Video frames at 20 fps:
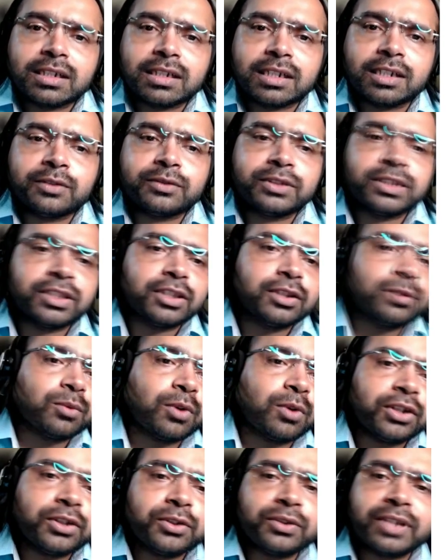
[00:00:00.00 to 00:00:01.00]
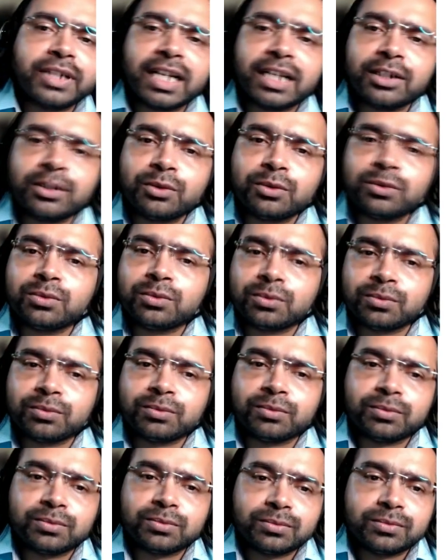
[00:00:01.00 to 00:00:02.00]
Now this is what you can do
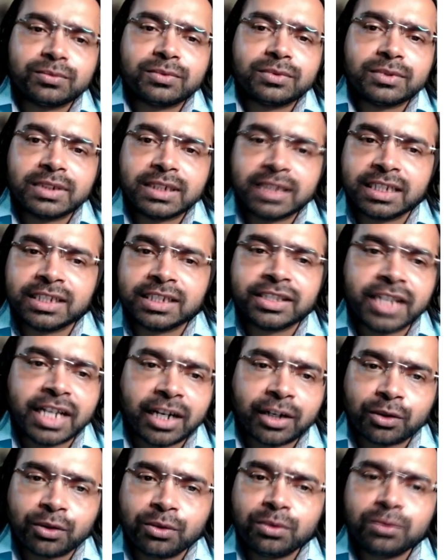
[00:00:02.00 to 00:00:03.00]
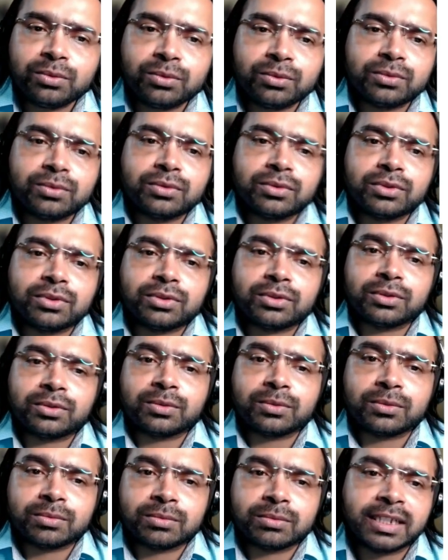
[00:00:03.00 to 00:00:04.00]
in Django.
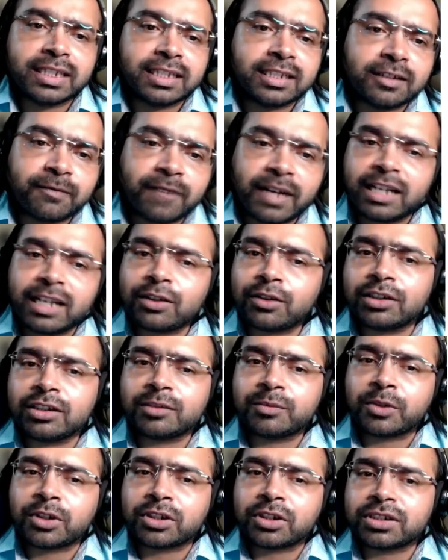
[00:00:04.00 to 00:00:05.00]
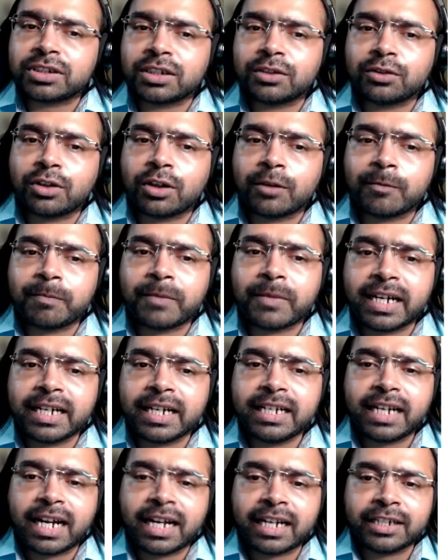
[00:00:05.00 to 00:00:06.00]
So there's a file called as
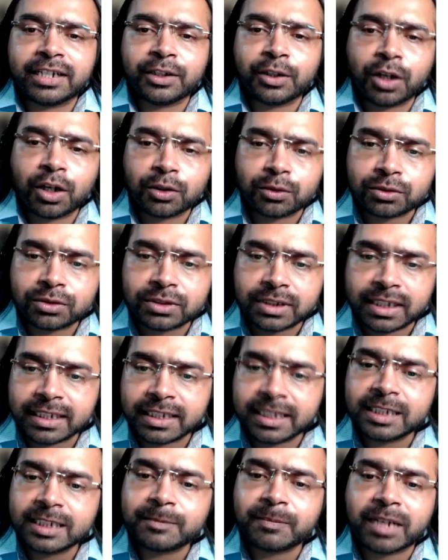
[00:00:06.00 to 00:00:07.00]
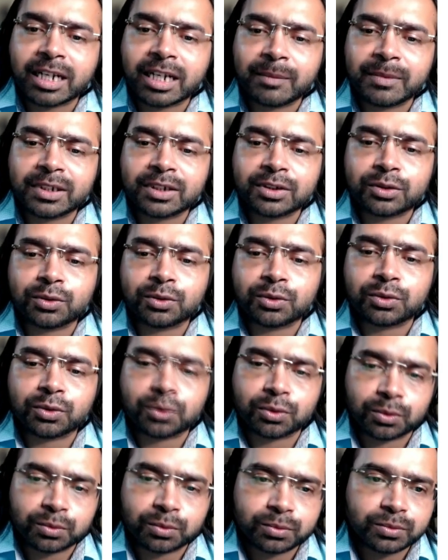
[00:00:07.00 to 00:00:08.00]
production.py, and you have to set these parameters to
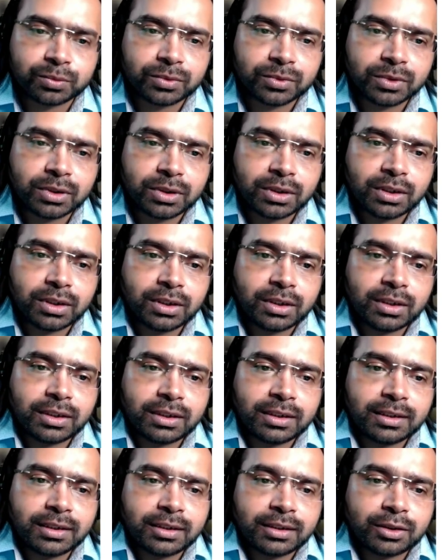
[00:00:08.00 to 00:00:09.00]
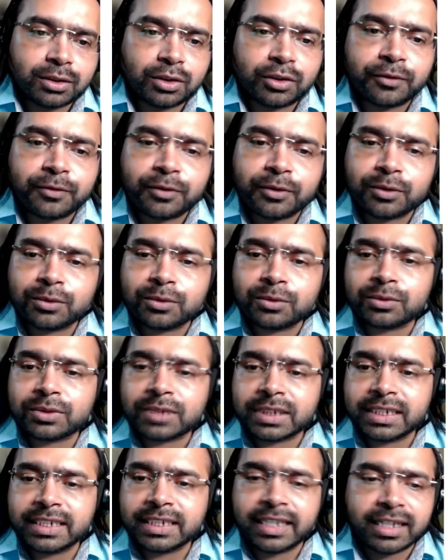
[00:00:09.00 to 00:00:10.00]
true. So if you
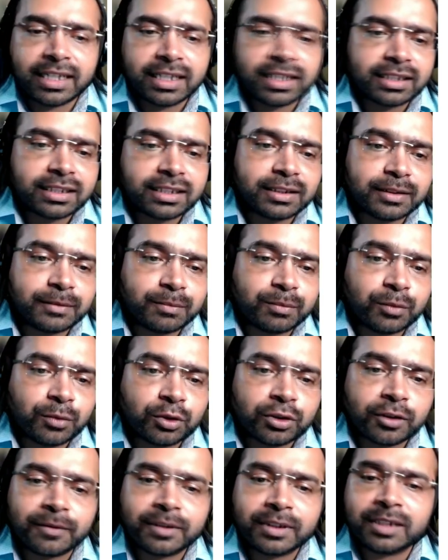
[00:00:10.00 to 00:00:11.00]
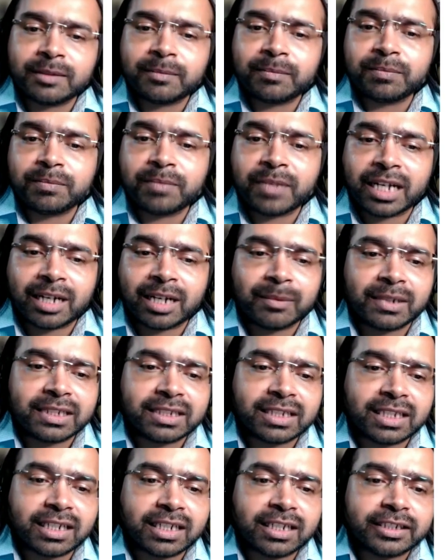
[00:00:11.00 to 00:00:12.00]
see here, most of the
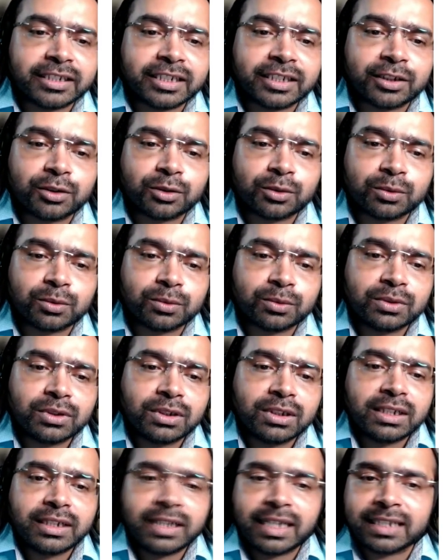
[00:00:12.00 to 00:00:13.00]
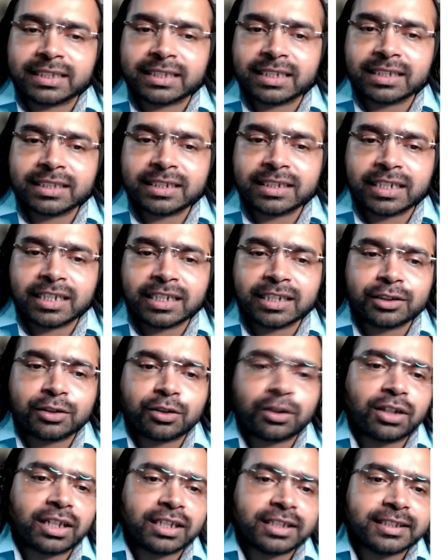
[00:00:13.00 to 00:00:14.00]
parameters are related to HSTS
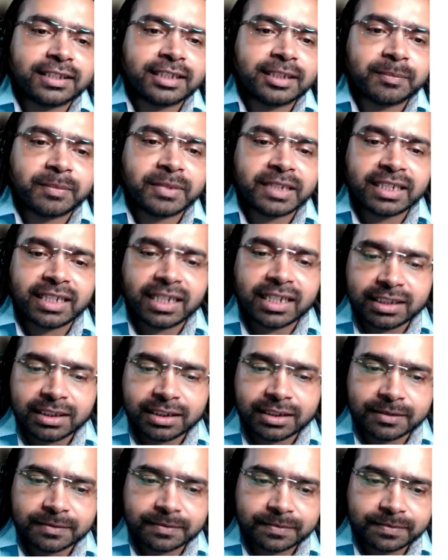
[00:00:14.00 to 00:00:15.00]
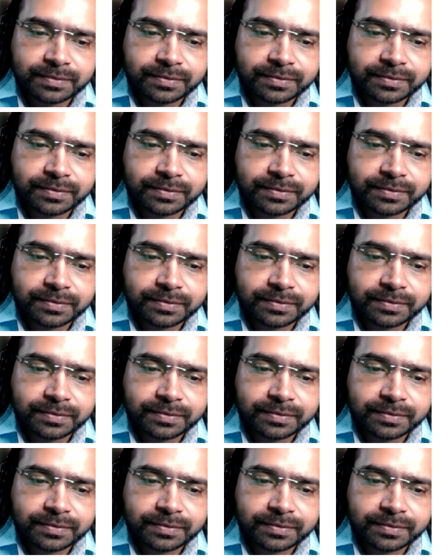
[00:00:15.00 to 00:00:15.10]
or HTTPS.